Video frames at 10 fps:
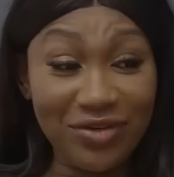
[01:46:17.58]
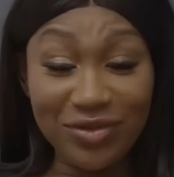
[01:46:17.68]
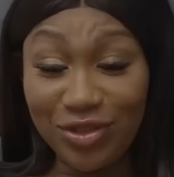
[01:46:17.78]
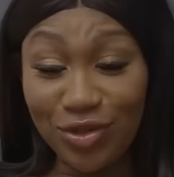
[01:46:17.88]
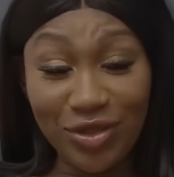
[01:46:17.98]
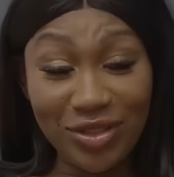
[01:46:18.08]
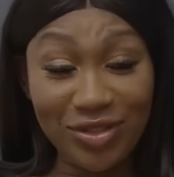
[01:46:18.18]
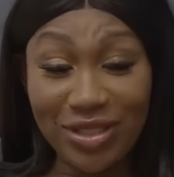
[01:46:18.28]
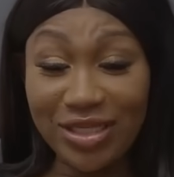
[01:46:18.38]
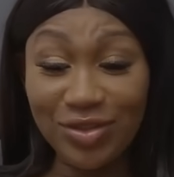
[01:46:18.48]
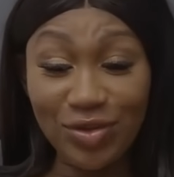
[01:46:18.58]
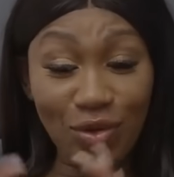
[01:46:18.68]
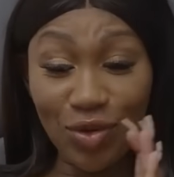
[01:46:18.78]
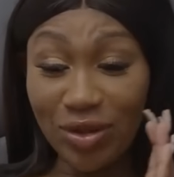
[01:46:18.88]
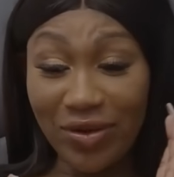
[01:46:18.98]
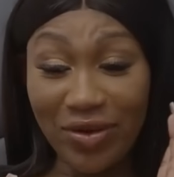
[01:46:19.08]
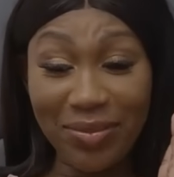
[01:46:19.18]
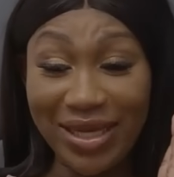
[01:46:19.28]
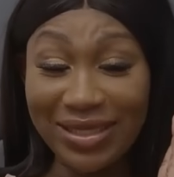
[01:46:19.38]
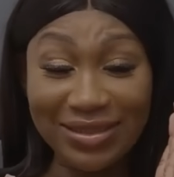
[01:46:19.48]
have a choice. That's all our
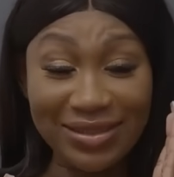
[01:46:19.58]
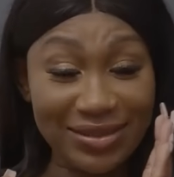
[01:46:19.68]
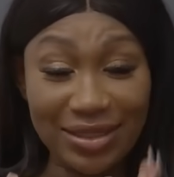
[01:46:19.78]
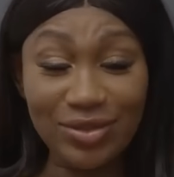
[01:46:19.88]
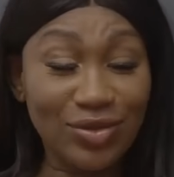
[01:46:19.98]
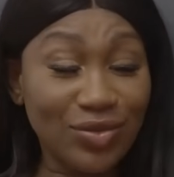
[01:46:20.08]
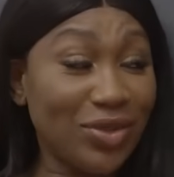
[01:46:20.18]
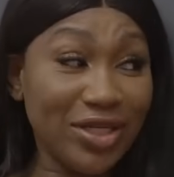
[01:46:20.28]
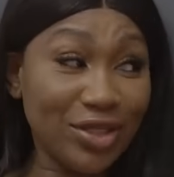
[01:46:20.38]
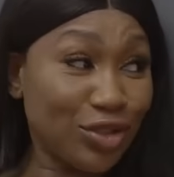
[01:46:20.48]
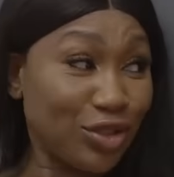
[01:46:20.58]
mind is set to winning